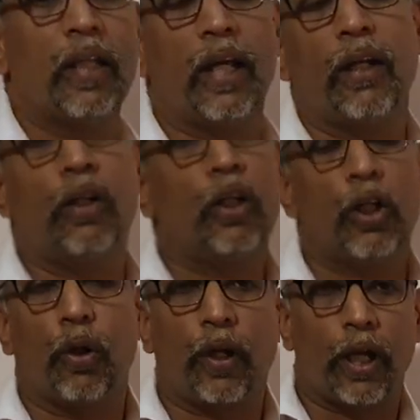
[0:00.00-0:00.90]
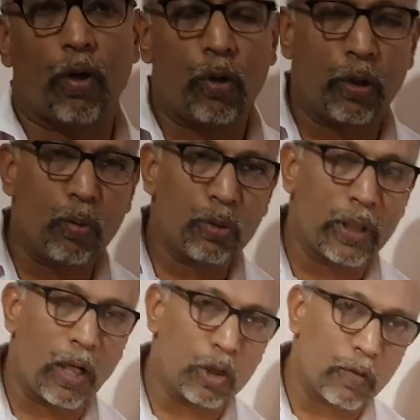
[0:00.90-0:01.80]
then you cannot use
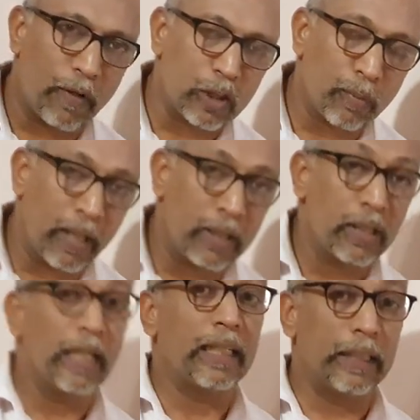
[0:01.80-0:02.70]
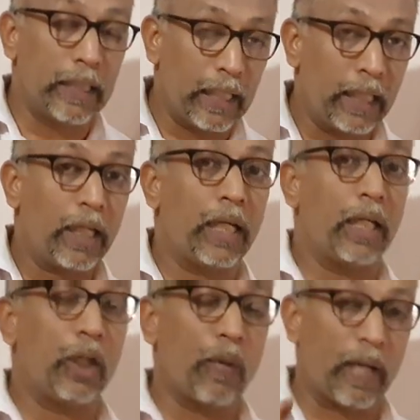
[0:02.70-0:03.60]
the laws of exponents.
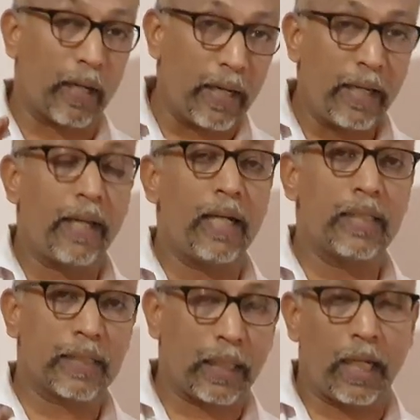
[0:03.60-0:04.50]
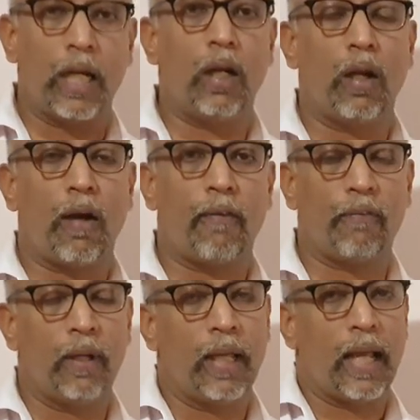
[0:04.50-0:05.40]
There, your real skill
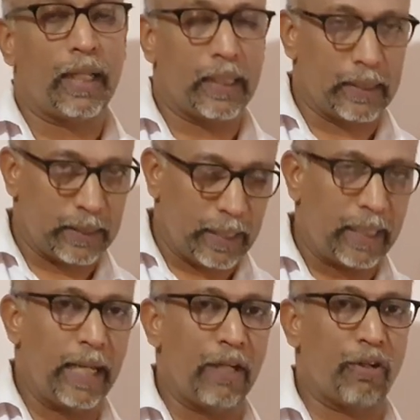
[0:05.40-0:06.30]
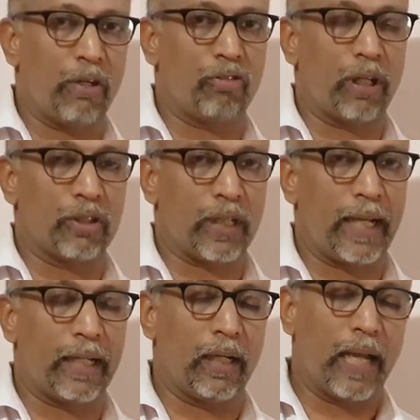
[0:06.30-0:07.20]
of segregating things
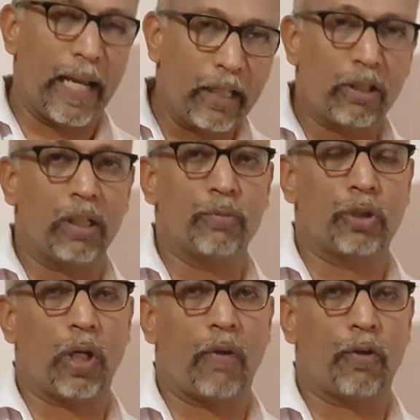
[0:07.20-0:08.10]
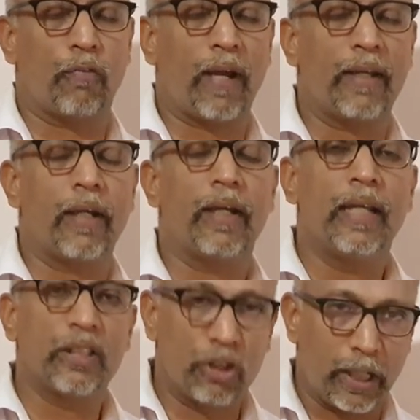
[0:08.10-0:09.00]
like terms. You have to find it,
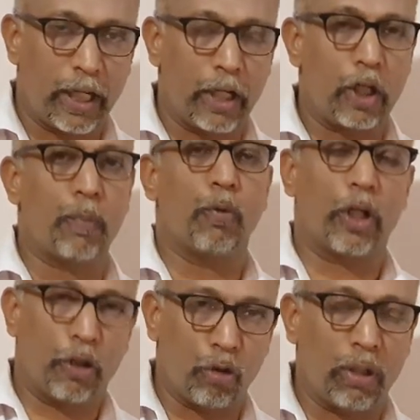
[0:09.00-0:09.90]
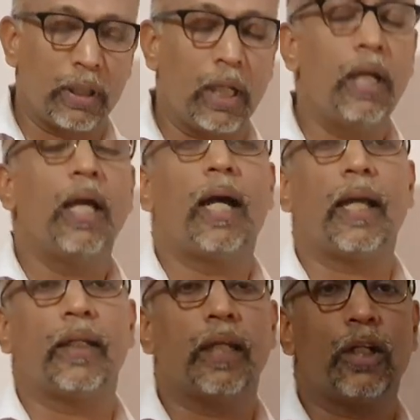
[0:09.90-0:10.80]
segregate it, put it together,
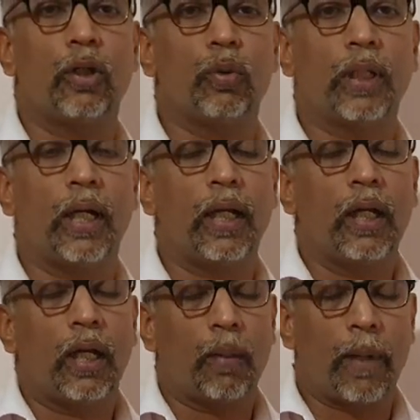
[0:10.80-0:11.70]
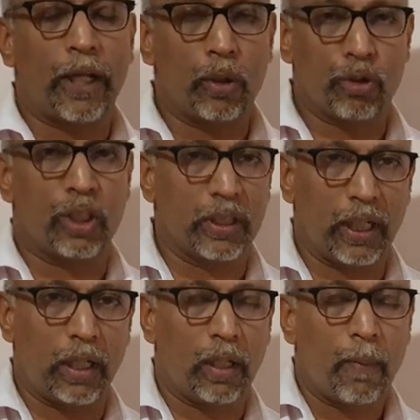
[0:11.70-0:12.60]
and then do the by using
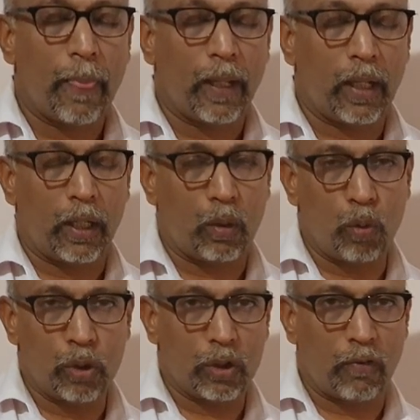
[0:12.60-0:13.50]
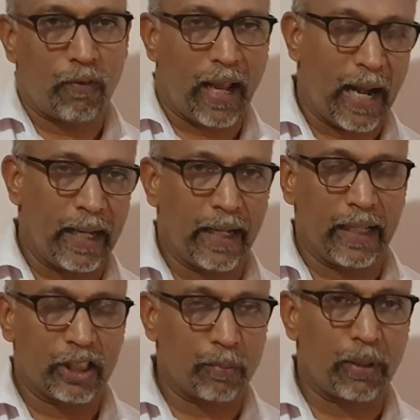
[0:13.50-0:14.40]
the rules of adding
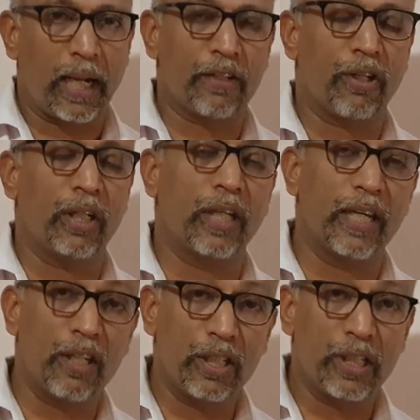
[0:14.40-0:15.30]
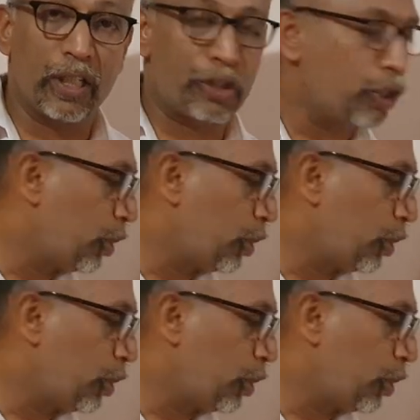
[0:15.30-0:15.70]
and subtracting in the integers,